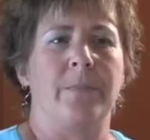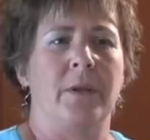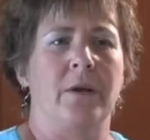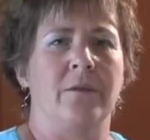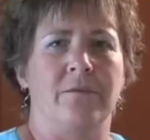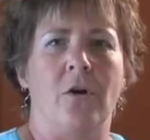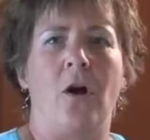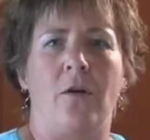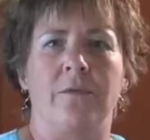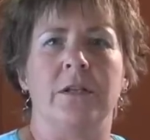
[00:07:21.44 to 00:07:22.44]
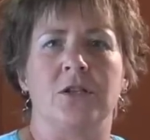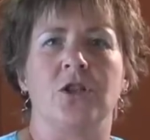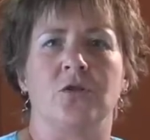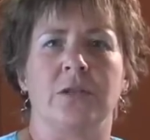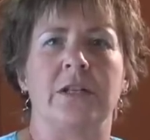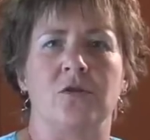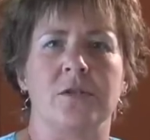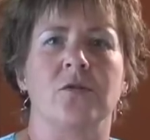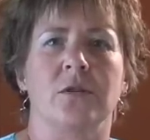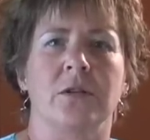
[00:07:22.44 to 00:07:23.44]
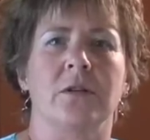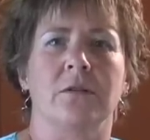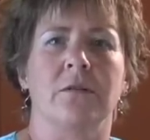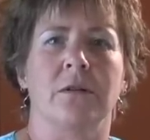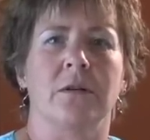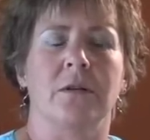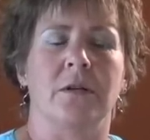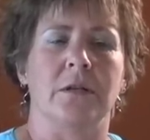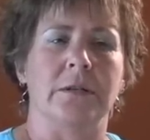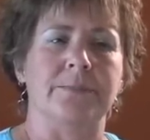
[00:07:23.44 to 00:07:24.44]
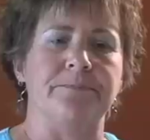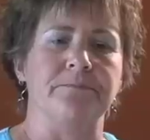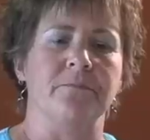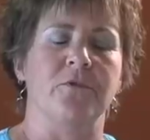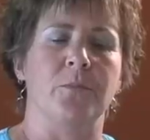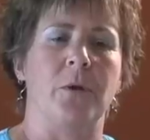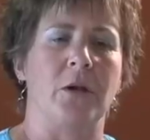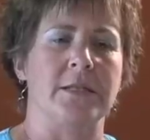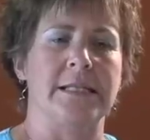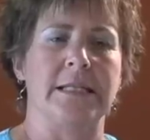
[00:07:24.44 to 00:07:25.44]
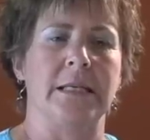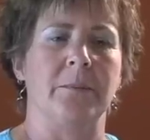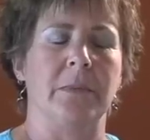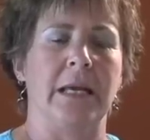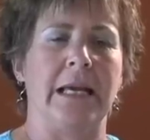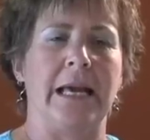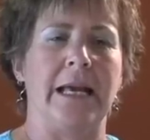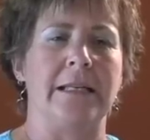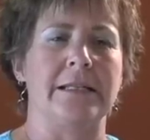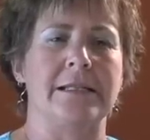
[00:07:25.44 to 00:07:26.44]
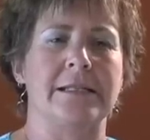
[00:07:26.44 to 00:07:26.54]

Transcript: involved the cheerleaders or the football team, and